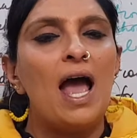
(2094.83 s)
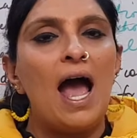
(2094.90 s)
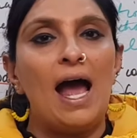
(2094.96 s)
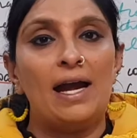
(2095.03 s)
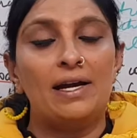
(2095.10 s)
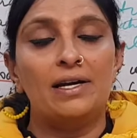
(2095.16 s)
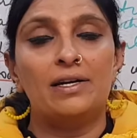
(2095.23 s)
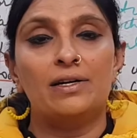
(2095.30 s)

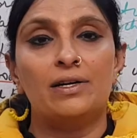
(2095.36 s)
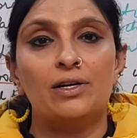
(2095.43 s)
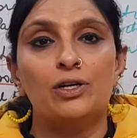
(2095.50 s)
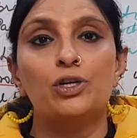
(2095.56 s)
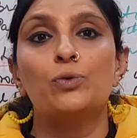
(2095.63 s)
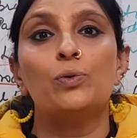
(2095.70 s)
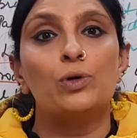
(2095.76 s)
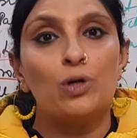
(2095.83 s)
and
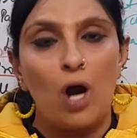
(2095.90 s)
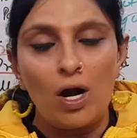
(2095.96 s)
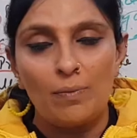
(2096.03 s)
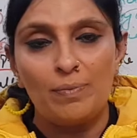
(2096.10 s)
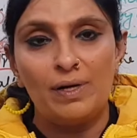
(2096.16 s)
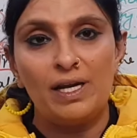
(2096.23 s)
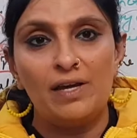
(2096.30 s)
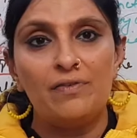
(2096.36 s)
you would not
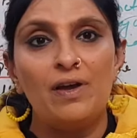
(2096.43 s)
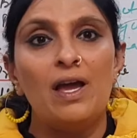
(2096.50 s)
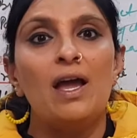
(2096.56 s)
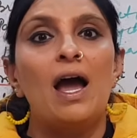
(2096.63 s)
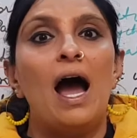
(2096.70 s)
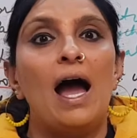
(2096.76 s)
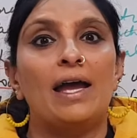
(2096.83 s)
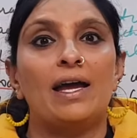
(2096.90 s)
believe,
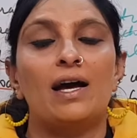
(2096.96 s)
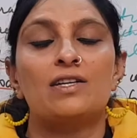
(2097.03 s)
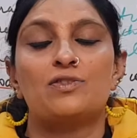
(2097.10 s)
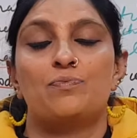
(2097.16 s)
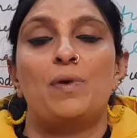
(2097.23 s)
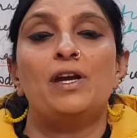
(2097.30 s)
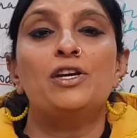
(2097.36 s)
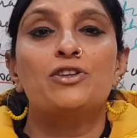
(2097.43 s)
I asked
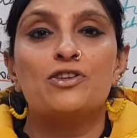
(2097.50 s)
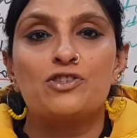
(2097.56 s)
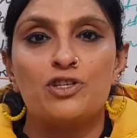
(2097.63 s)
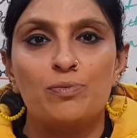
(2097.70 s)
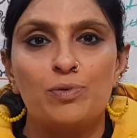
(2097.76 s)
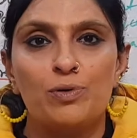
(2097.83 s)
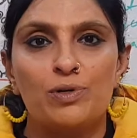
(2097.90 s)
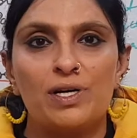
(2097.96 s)
many
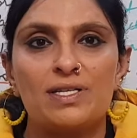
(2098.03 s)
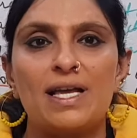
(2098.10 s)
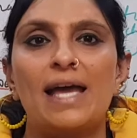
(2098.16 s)
distributors.